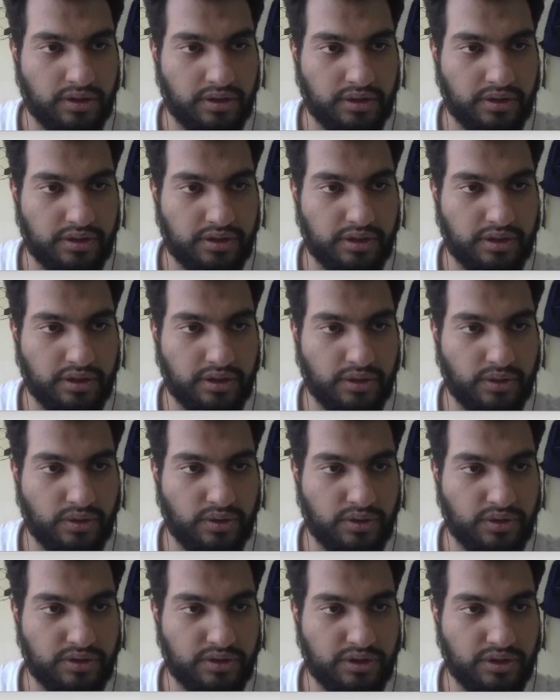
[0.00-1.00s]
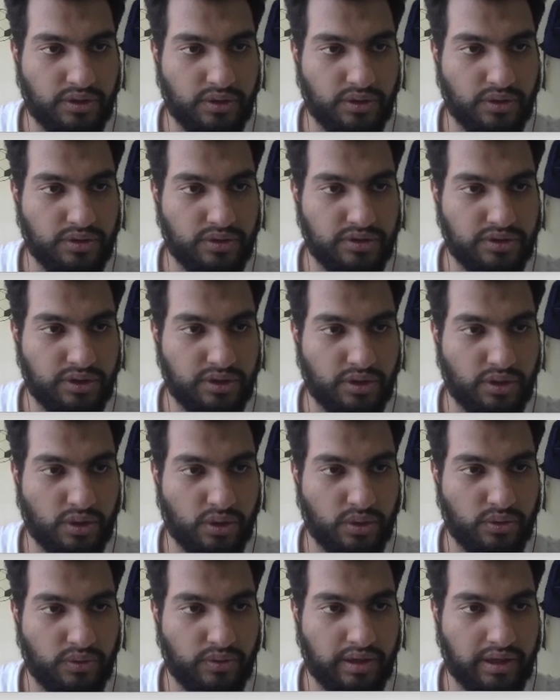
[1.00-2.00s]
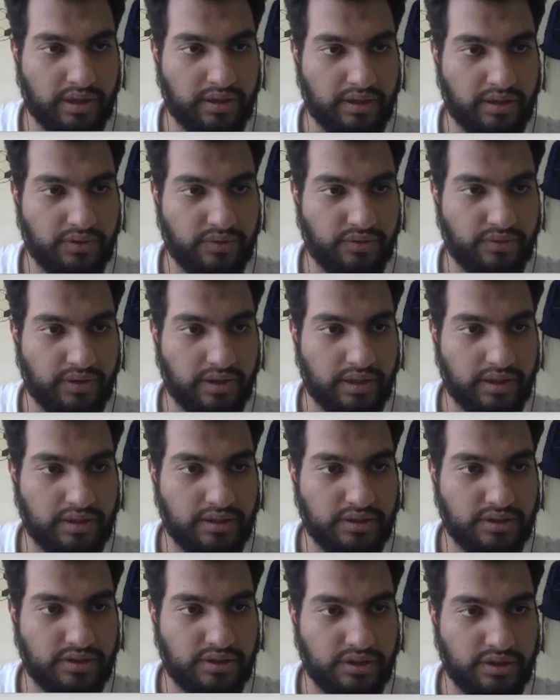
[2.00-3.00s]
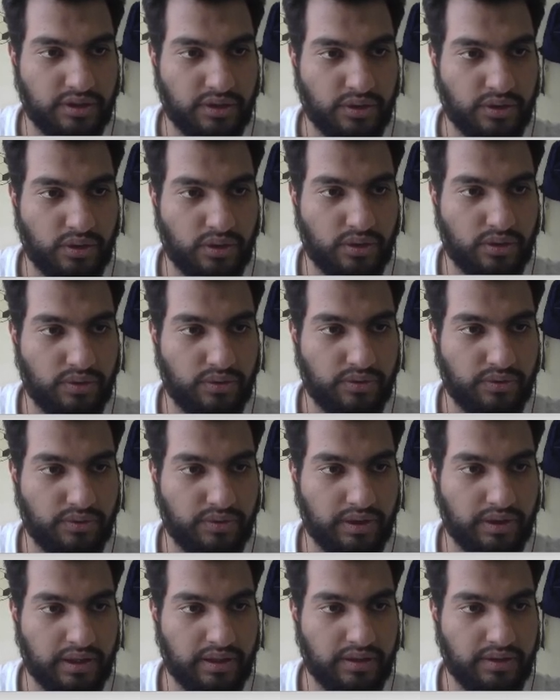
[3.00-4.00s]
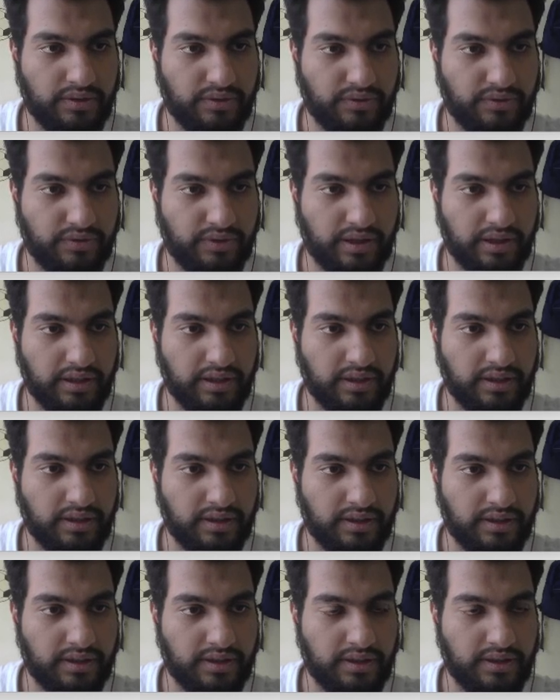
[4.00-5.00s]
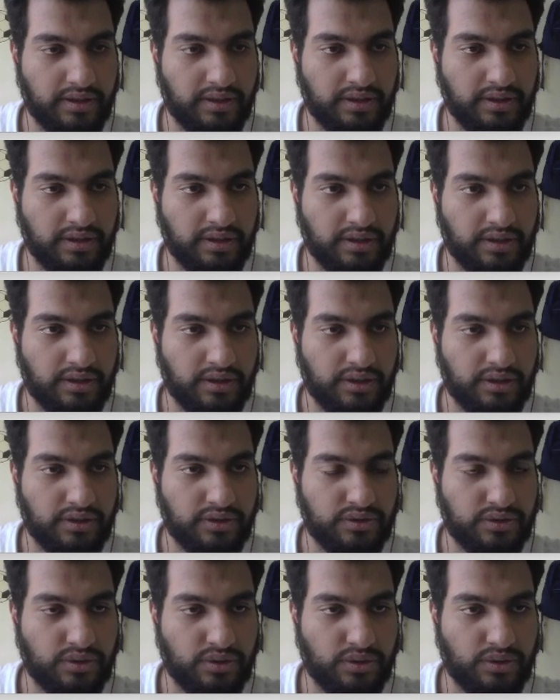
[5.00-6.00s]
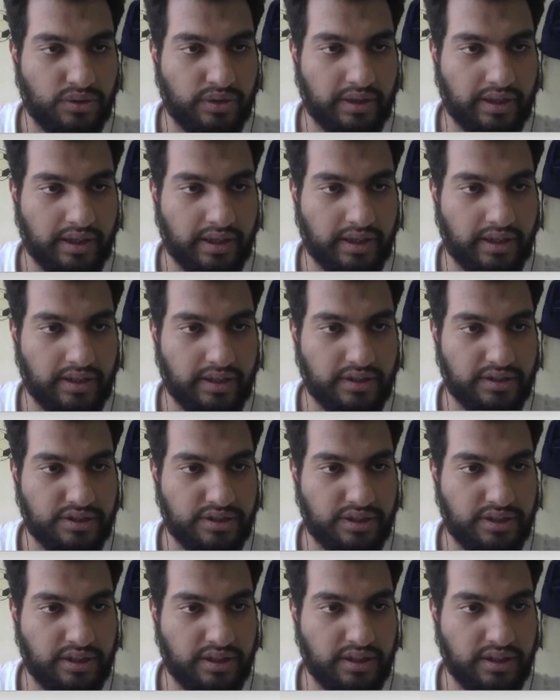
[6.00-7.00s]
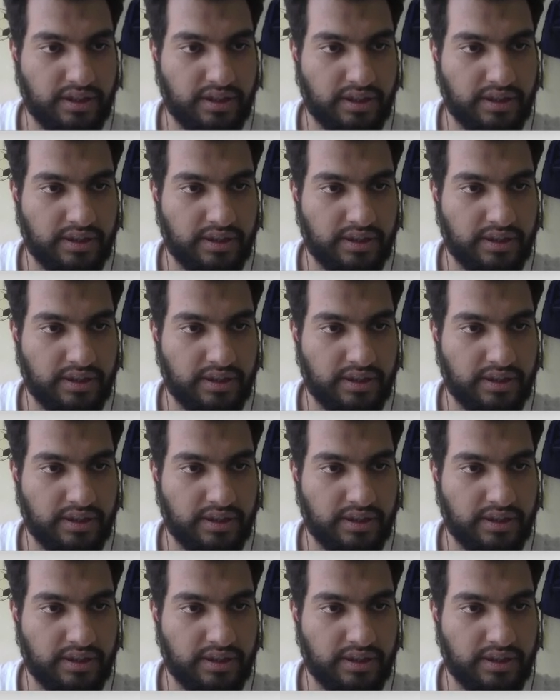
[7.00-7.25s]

0, 0, 0, 1, 1, 0, 1, 1. So here is D